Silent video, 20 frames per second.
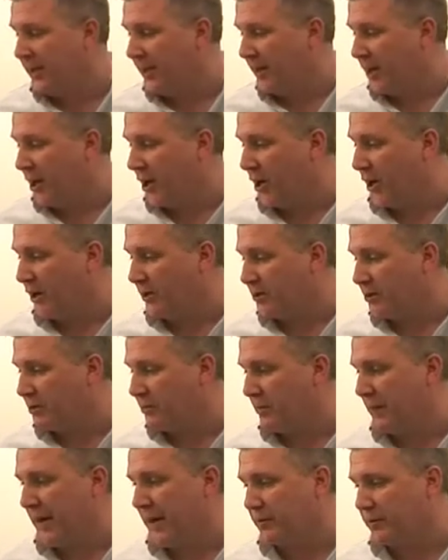are
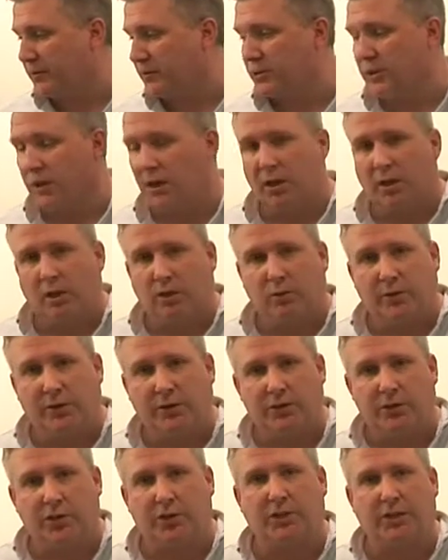sprouts
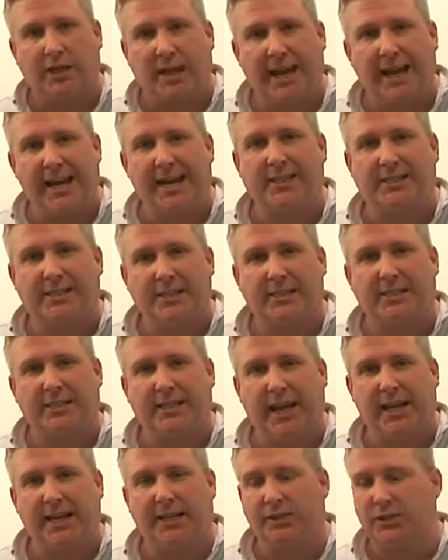with just a hint of
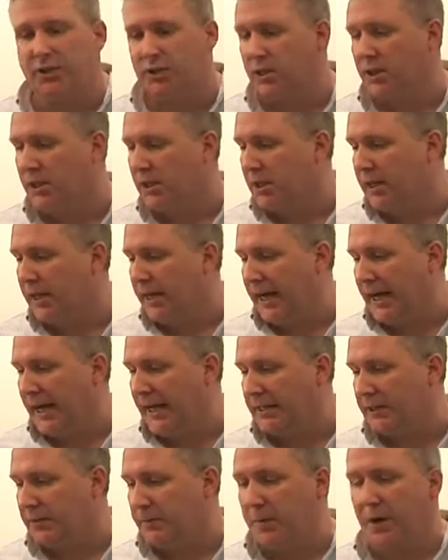sage
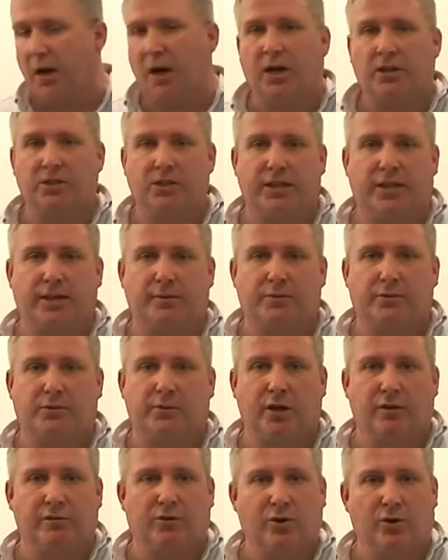and
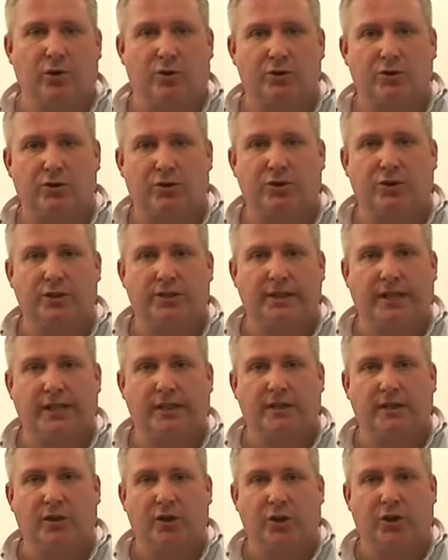parsnips, of course, cooked
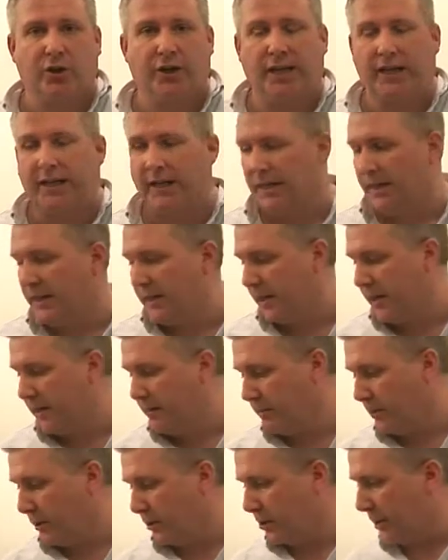in honey
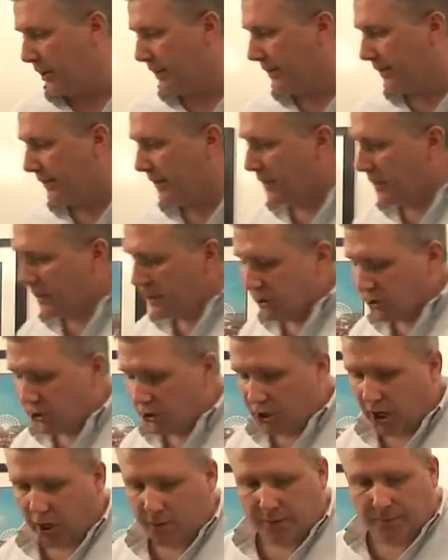and butter.
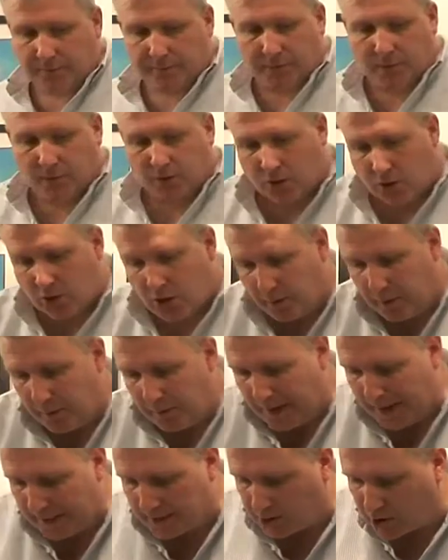So, a couple
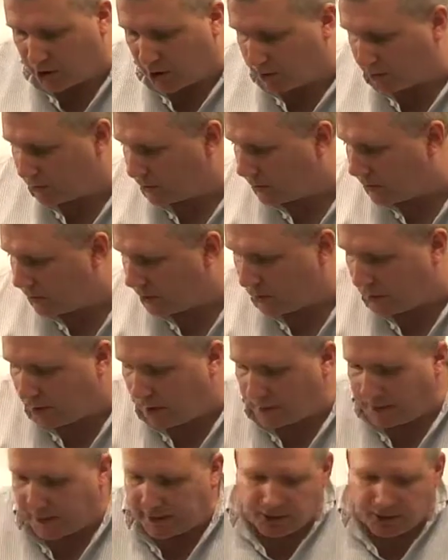of pans on. I'm gonna get